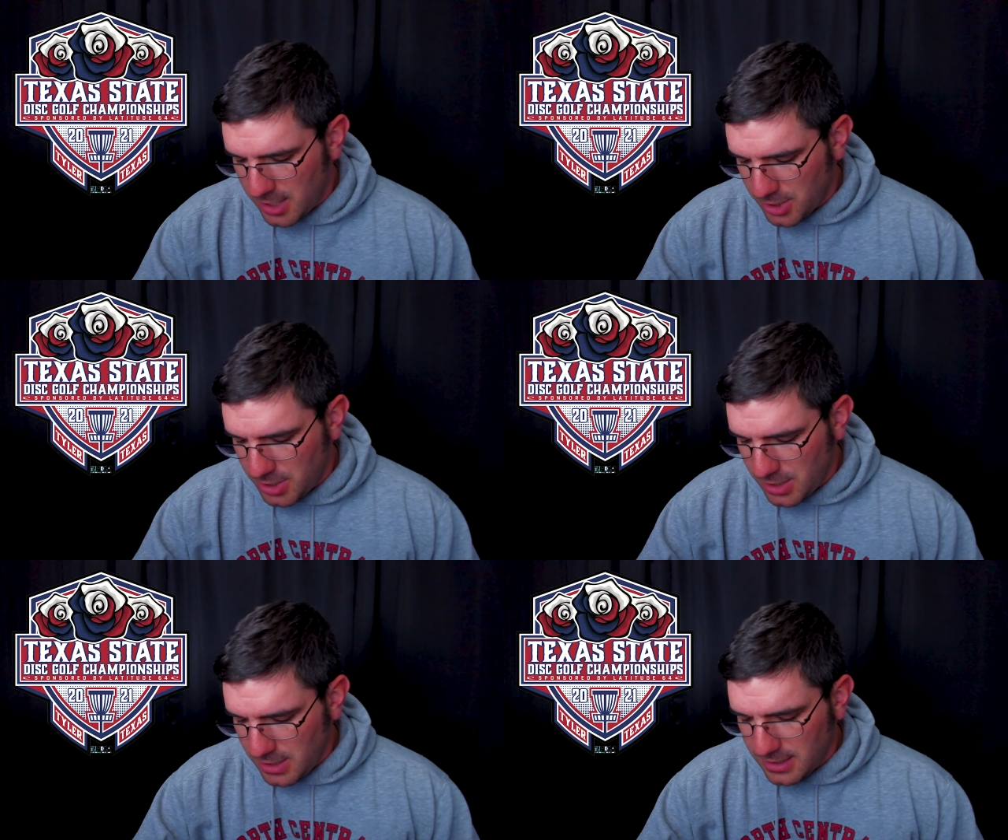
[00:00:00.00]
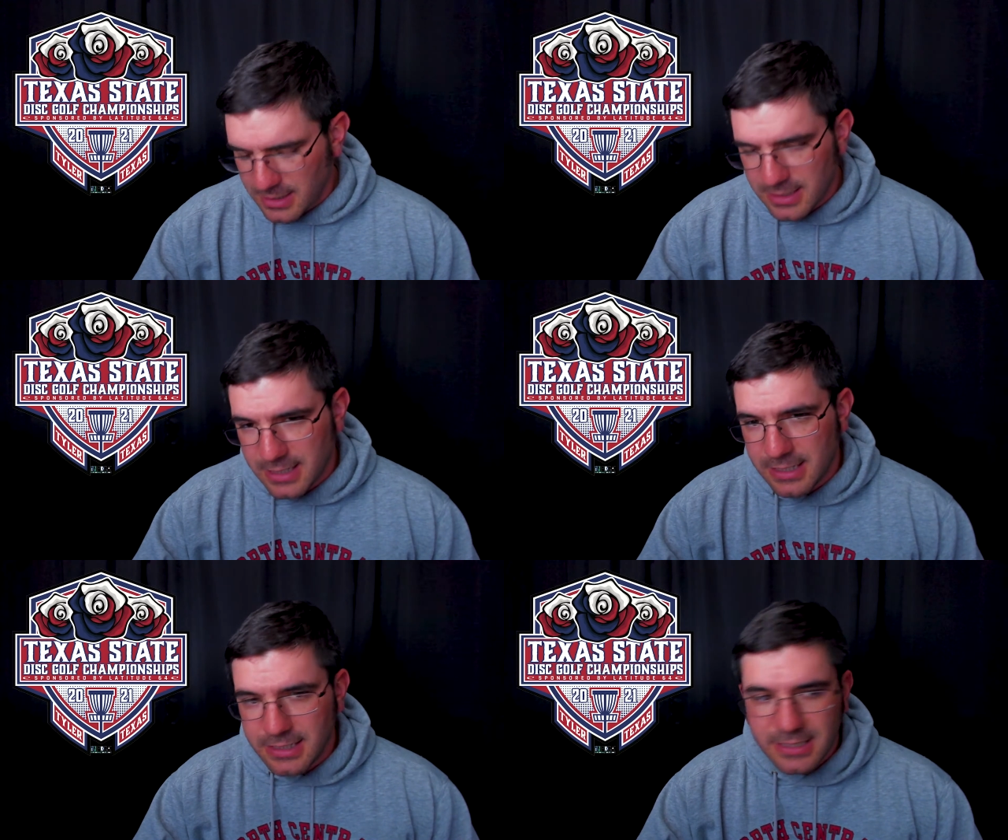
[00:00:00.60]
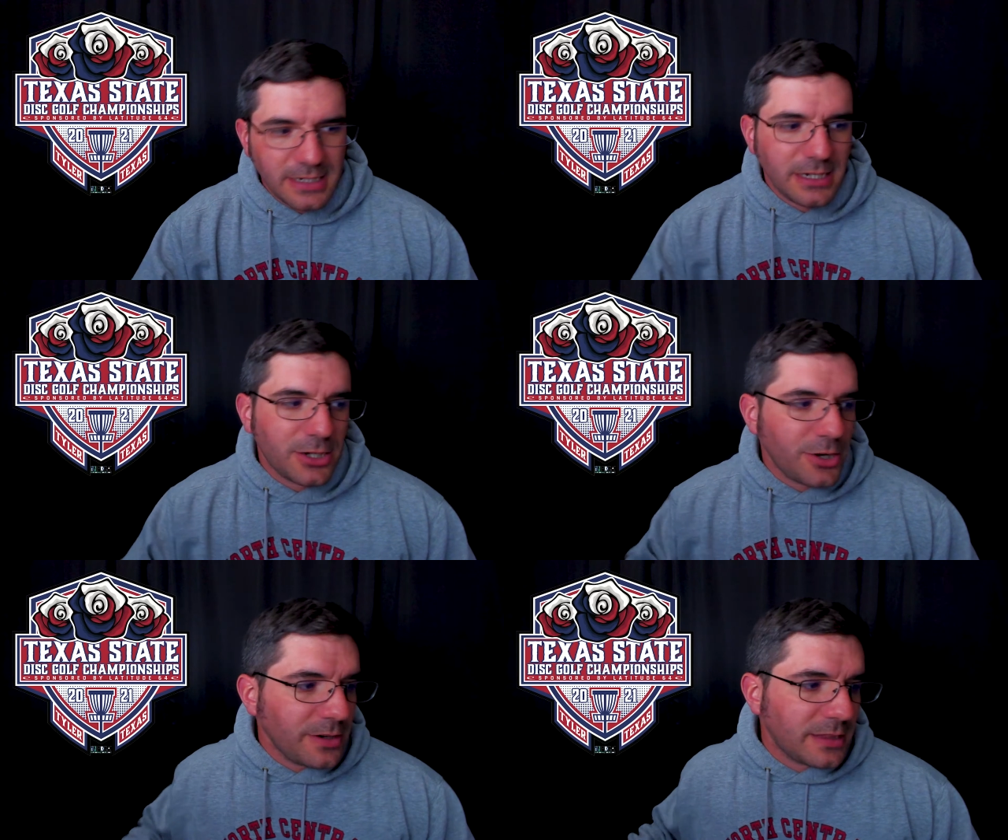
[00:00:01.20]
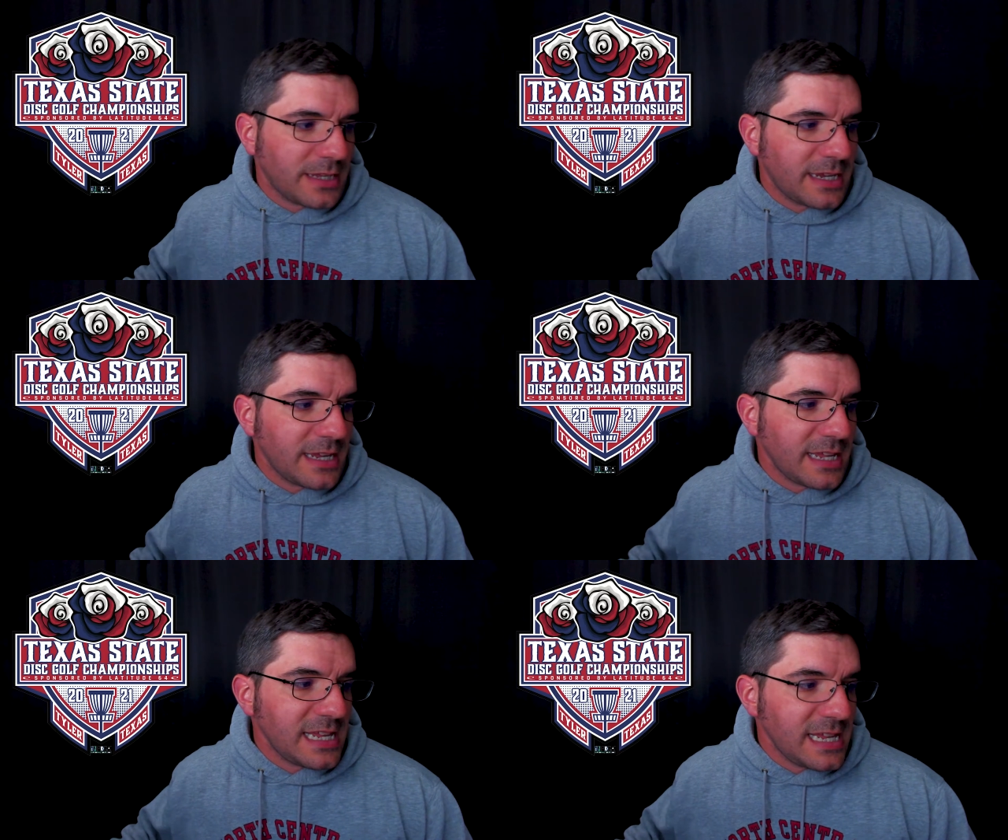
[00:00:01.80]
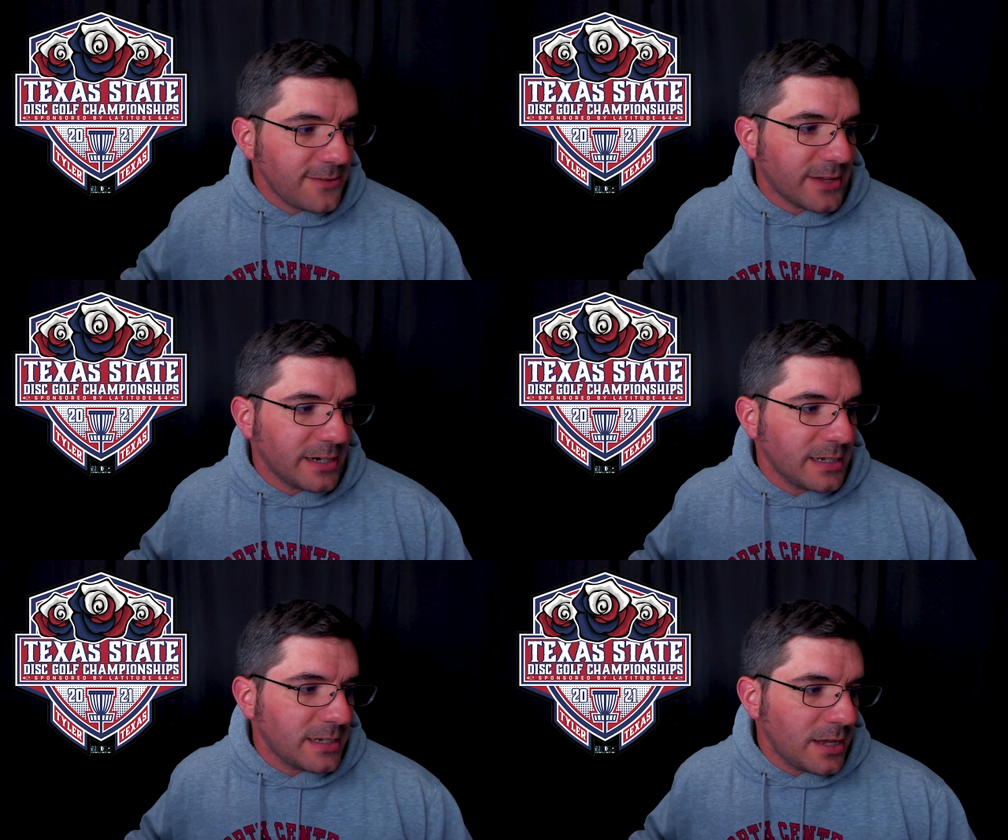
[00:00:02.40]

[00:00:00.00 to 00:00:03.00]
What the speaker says: She is sitting currently even,